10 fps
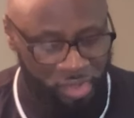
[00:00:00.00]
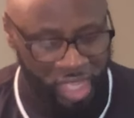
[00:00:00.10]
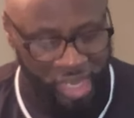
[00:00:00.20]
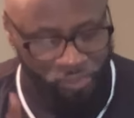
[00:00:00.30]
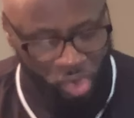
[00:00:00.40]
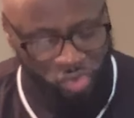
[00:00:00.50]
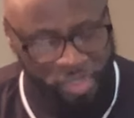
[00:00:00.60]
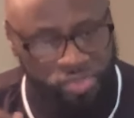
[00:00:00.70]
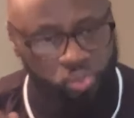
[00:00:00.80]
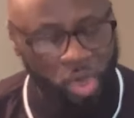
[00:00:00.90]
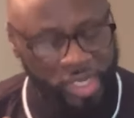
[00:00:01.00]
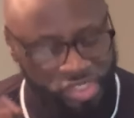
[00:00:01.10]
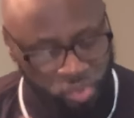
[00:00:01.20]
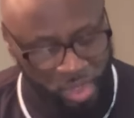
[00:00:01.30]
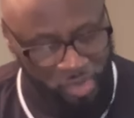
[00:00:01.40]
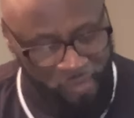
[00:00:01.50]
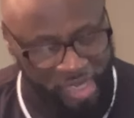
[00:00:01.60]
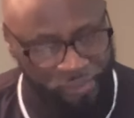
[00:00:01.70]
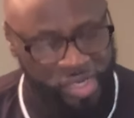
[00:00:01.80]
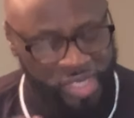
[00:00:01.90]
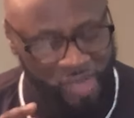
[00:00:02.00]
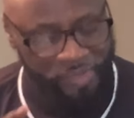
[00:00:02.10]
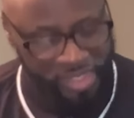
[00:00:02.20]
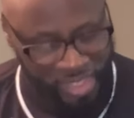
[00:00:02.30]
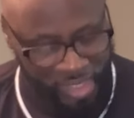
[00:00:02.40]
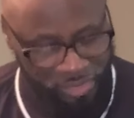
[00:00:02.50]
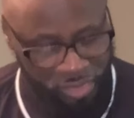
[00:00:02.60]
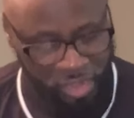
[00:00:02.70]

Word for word: And Romans 1 and 2, I'm going to go back and read that one again.